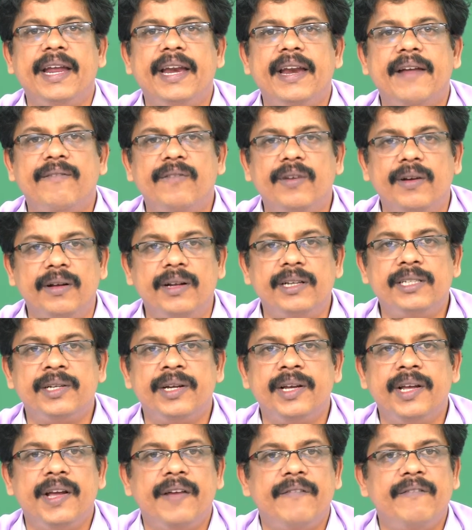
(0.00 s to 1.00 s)
in a world
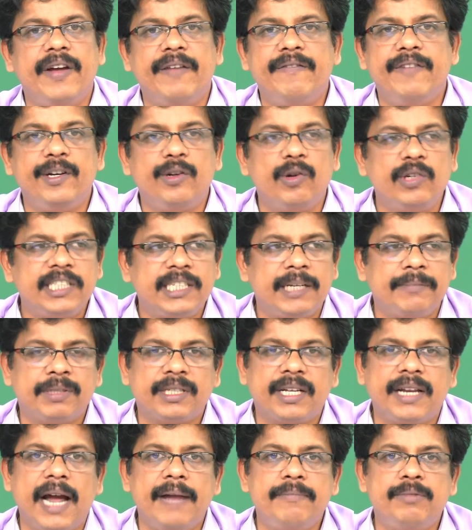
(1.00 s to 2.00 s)
where we do not
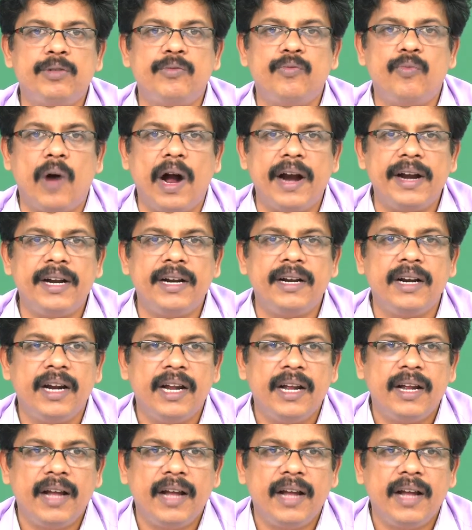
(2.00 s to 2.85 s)
subscribe to one